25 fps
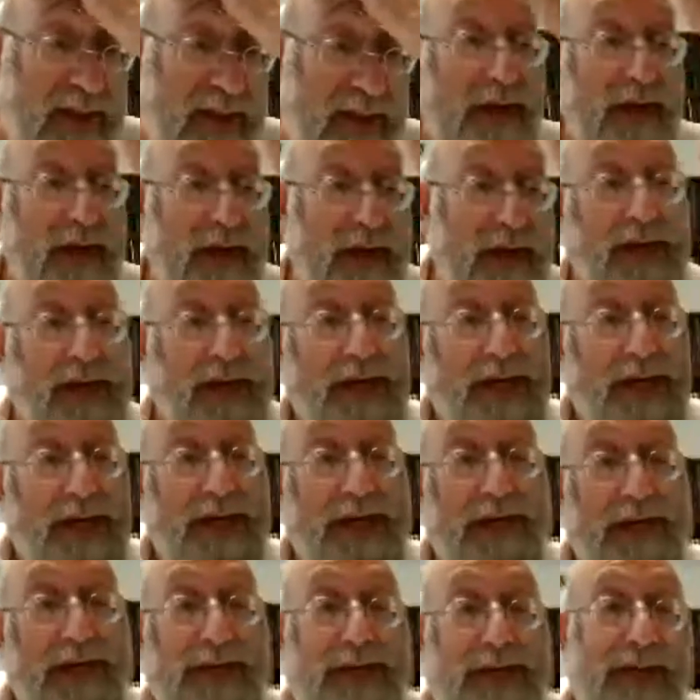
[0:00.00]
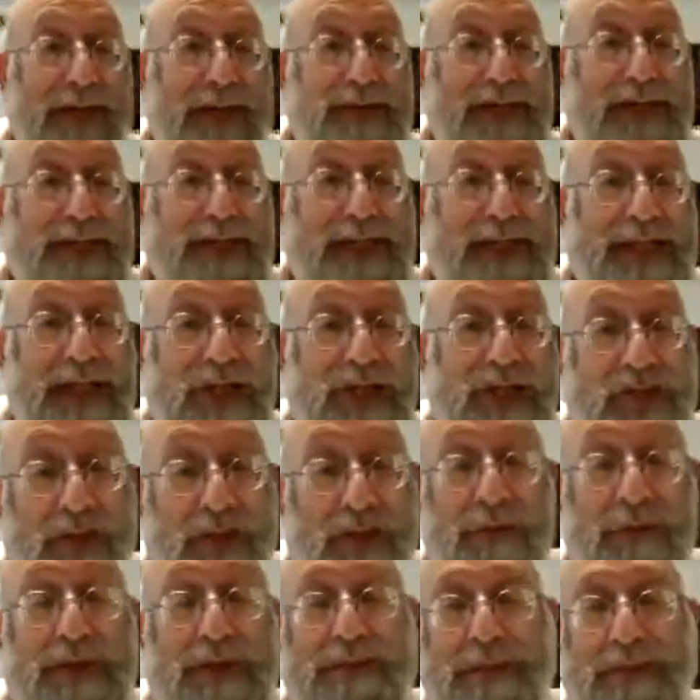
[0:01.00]
Okay? In other words, he's not
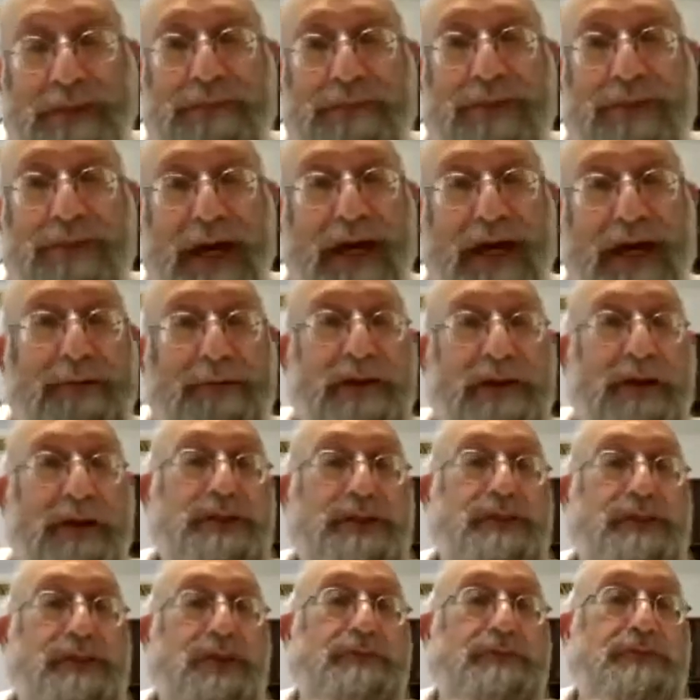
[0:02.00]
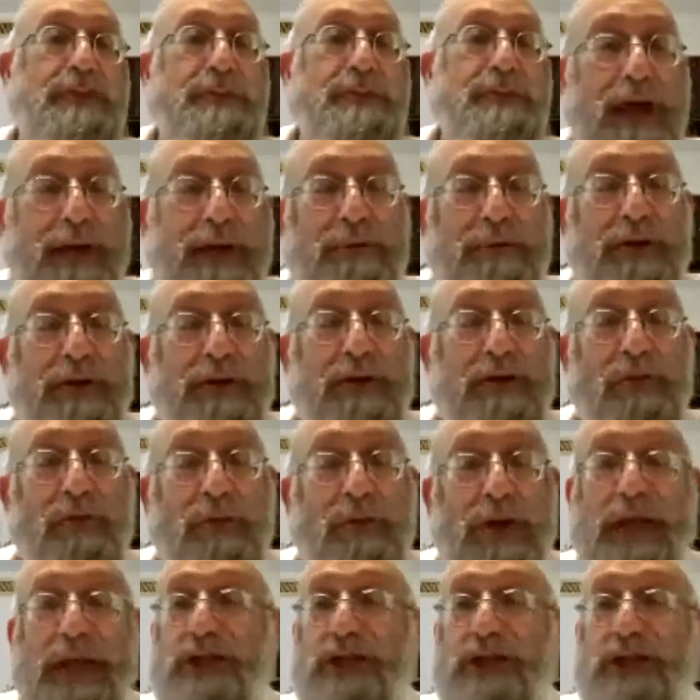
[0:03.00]
sure we should be machmer. In other words, you should be machmer on the
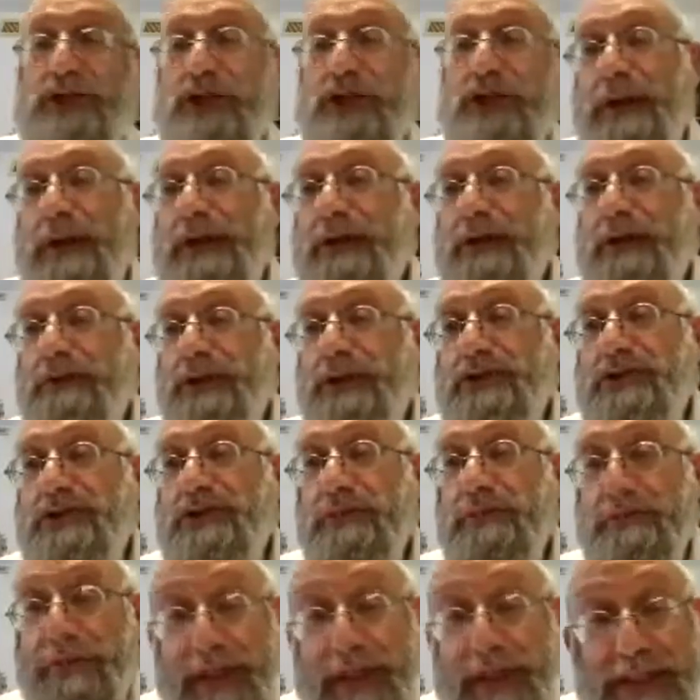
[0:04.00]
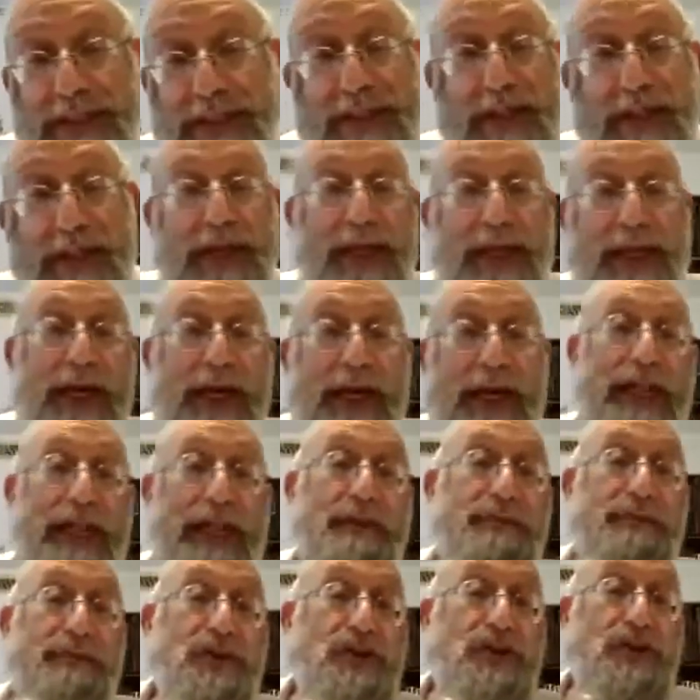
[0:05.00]
one, you should go back to the original place. And
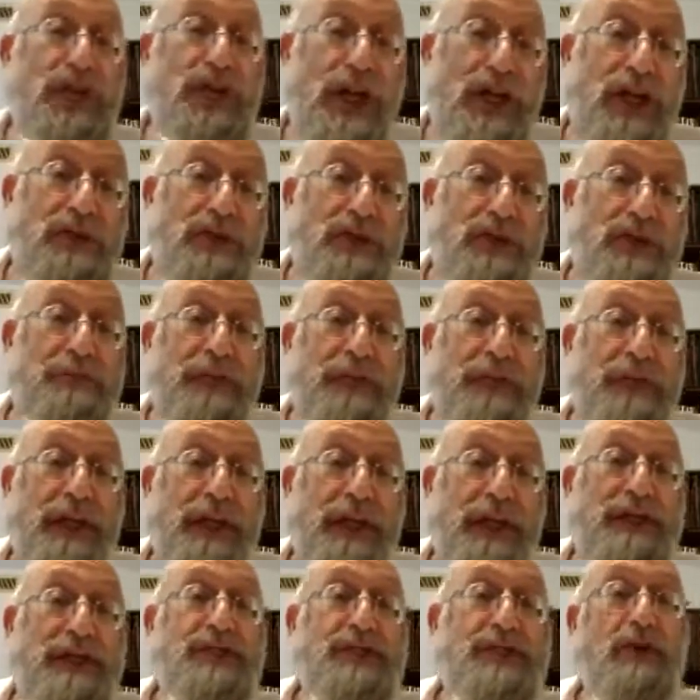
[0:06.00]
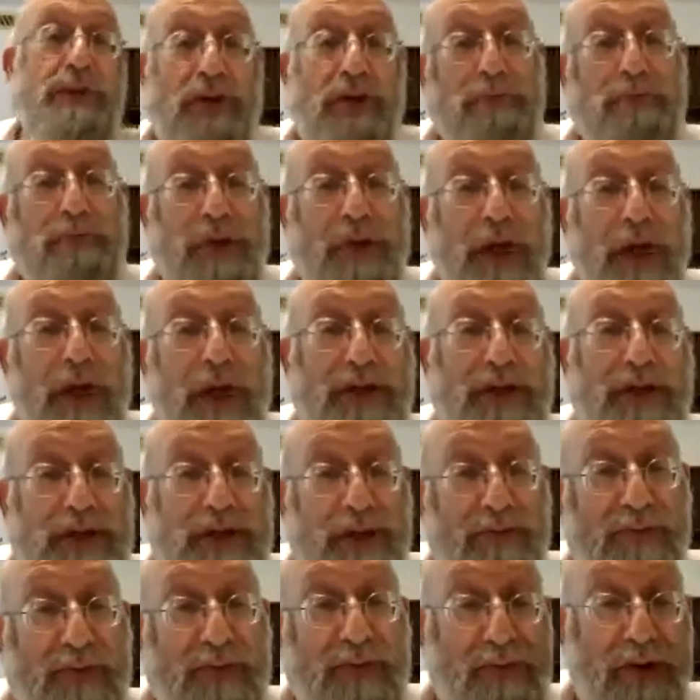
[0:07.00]
if you change your place, don't make a new bracha,
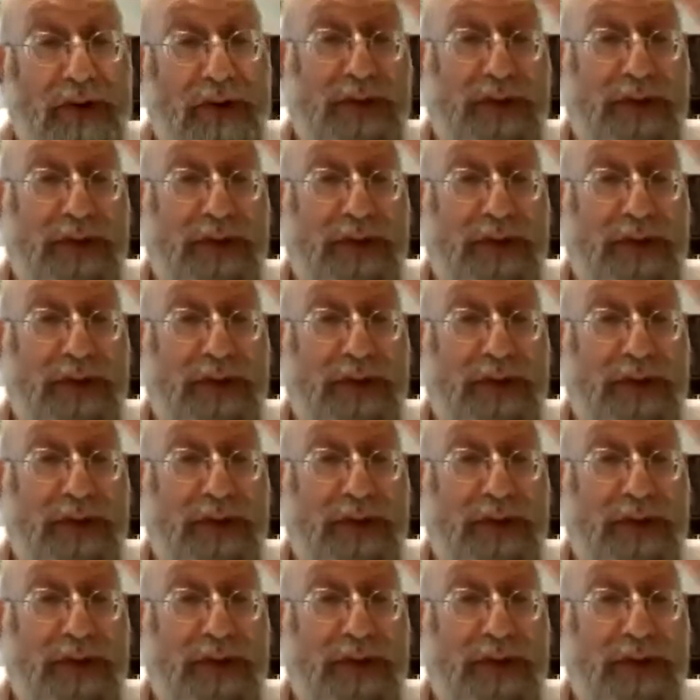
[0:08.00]
subject bracha